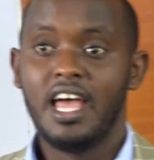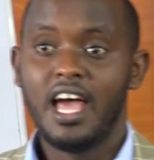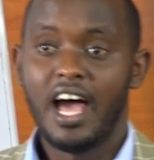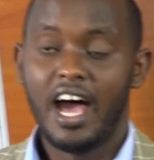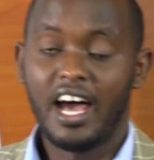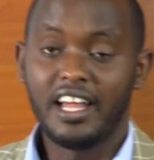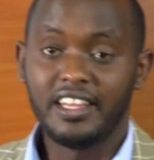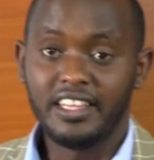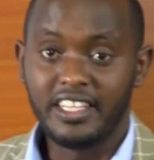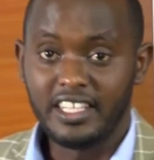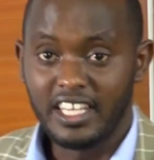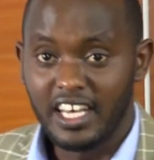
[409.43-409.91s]

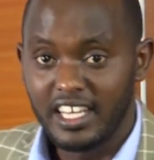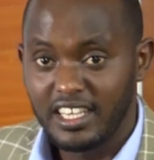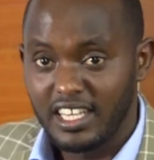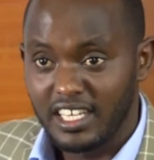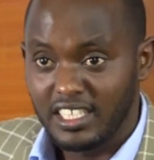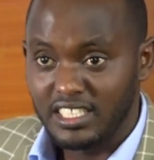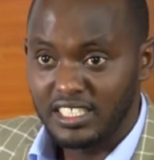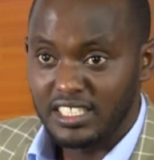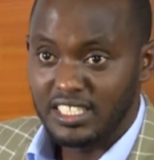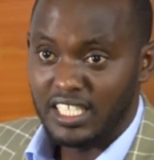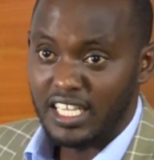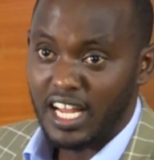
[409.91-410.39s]
And the
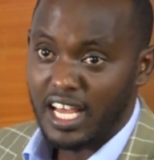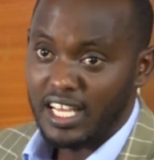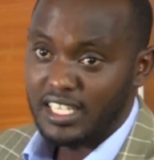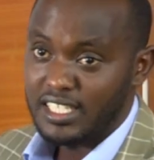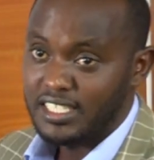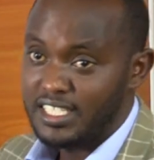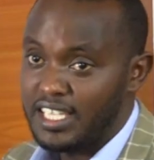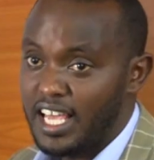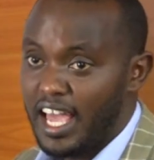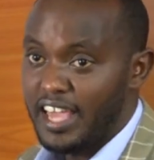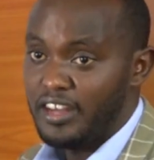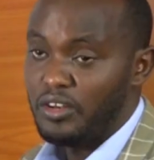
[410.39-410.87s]
other
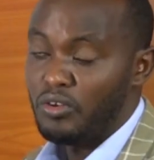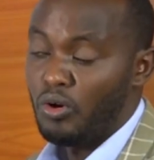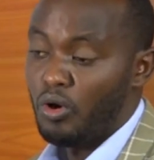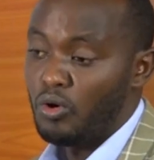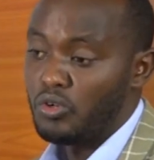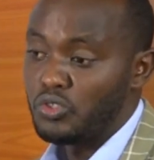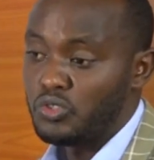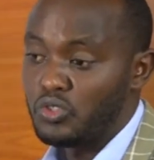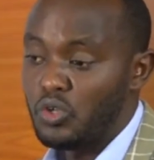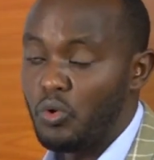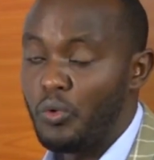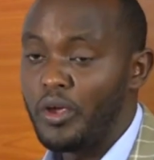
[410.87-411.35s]
side
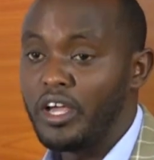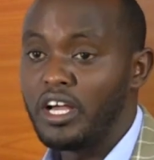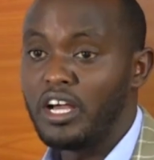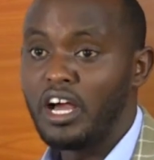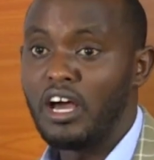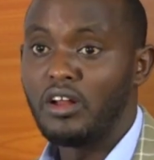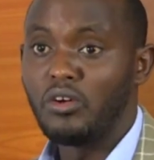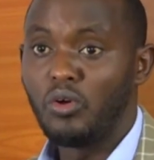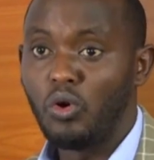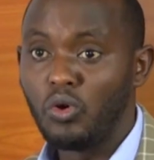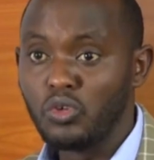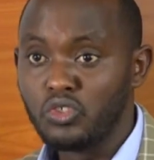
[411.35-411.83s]
also, we
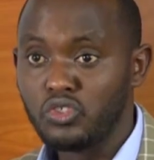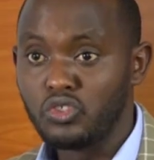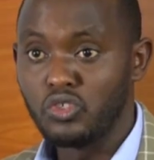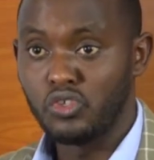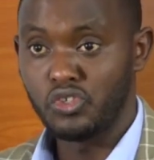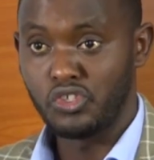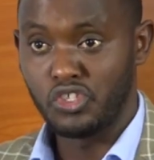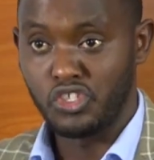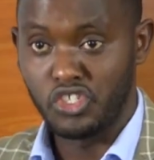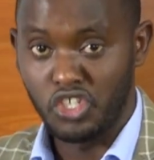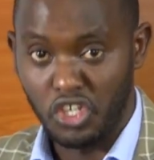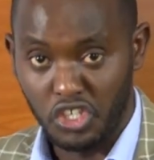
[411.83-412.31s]
can also
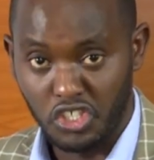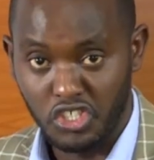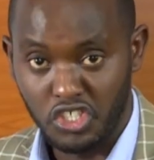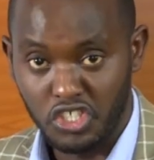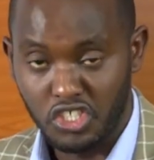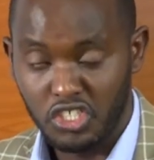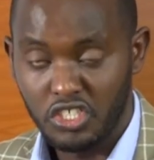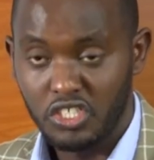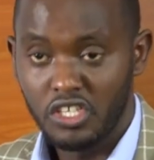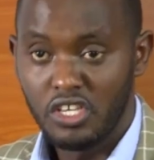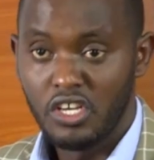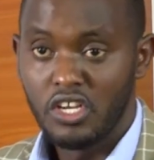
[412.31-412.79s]

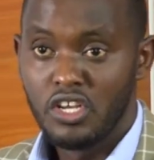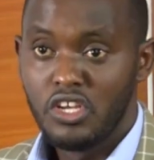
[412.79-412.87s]
search.